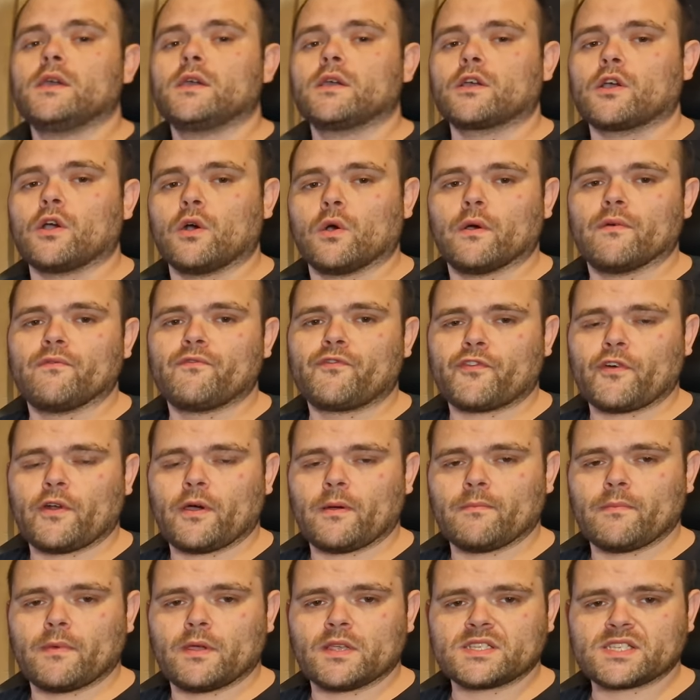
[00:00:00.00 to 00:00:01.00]
going
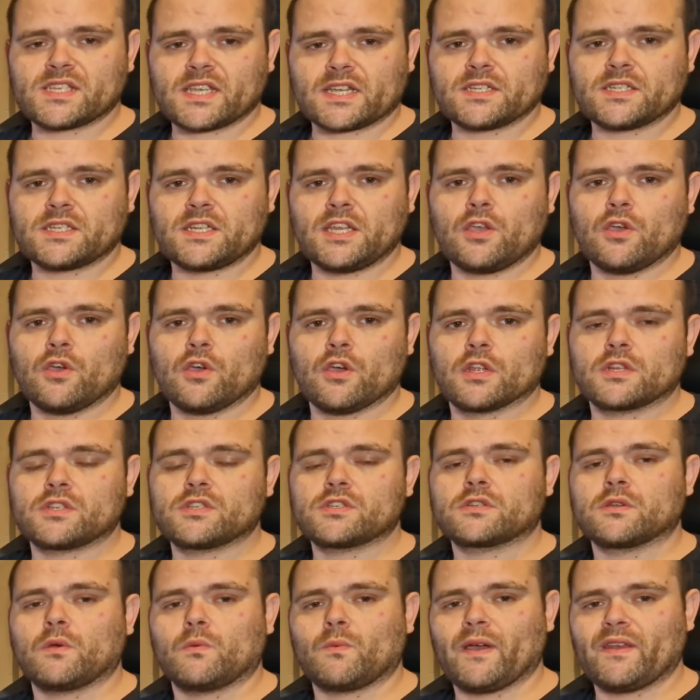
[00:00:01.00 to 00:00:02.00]
from sixty
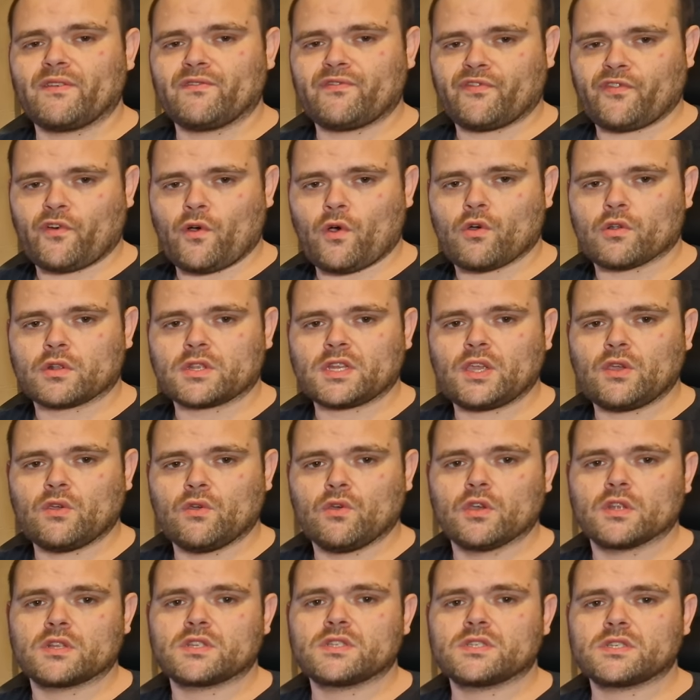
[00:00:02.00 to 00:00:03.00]
hertz to one forty
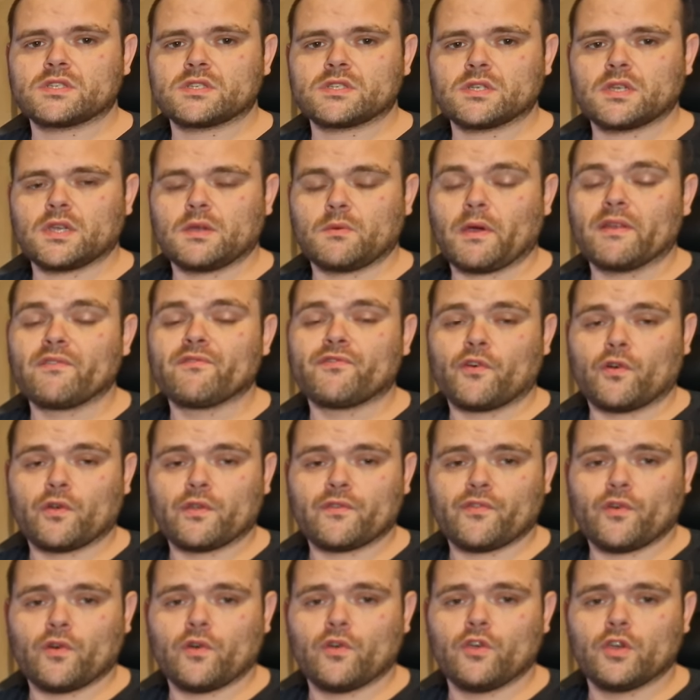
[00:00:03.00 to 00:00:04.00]
hertz, one
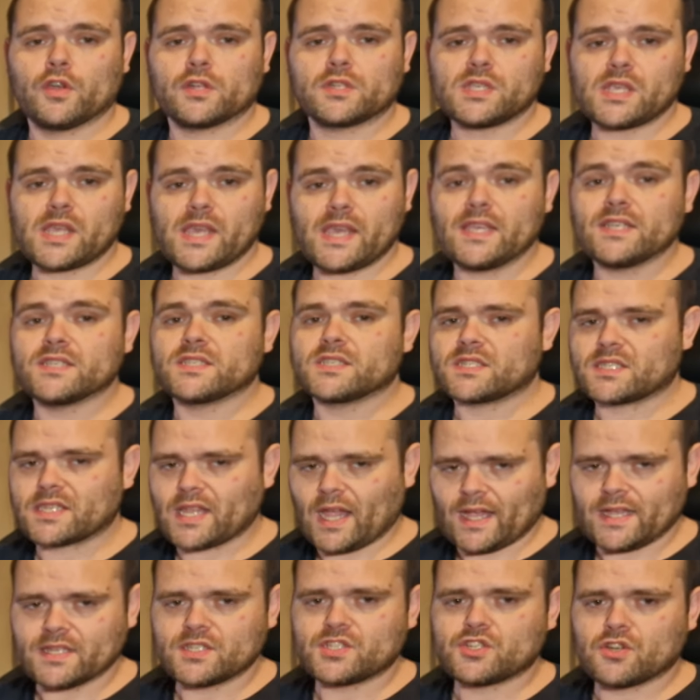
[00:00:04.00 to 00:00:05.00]
forty-four hertz is
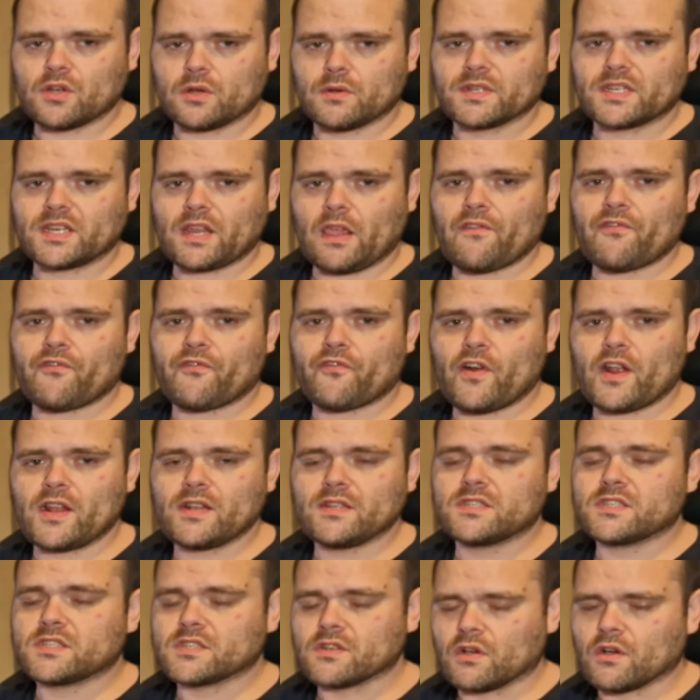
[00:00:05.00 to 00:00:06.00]
does show a
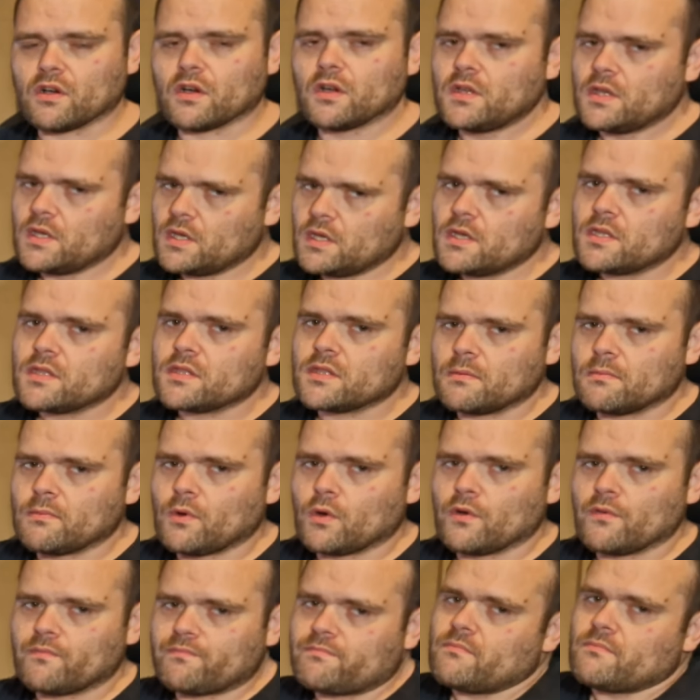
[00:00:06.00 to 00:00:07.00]
difference. So the
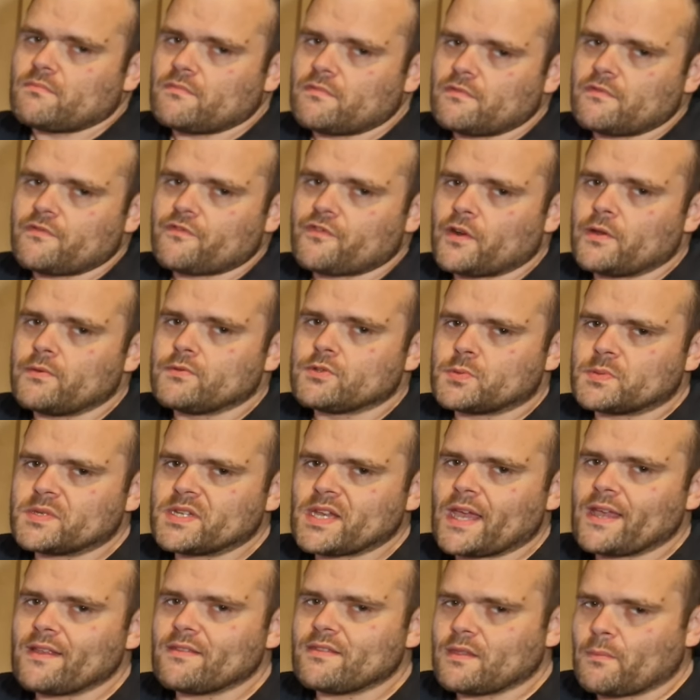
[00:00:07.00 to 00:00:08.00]
more frames per
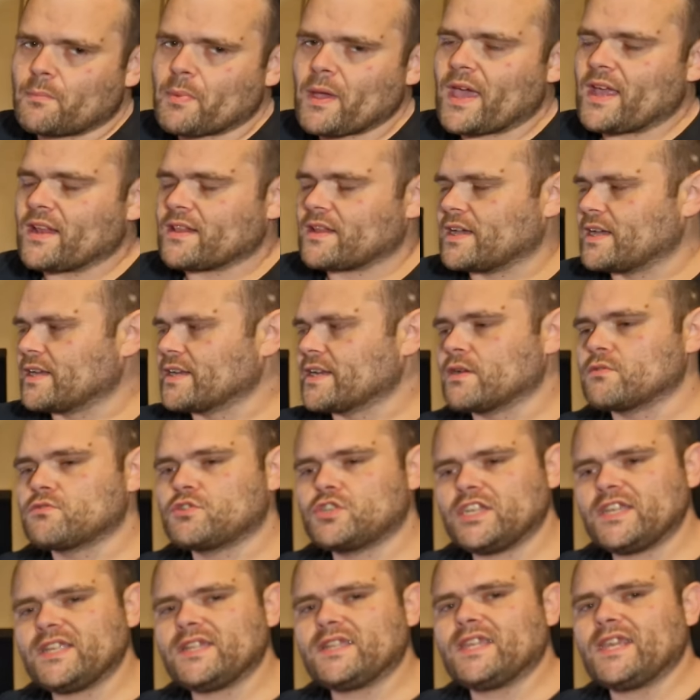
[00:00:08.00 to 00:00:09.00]
second, the better. Now,
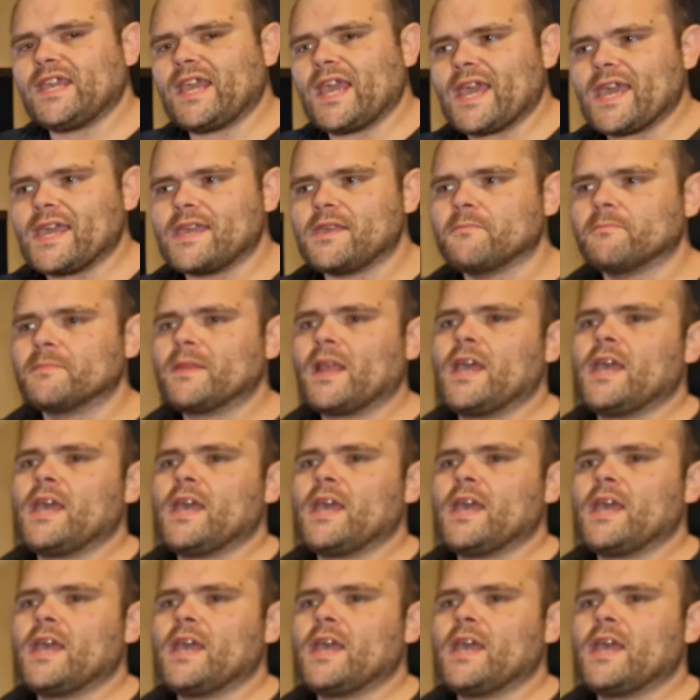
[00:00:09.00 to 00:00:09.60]
G T A,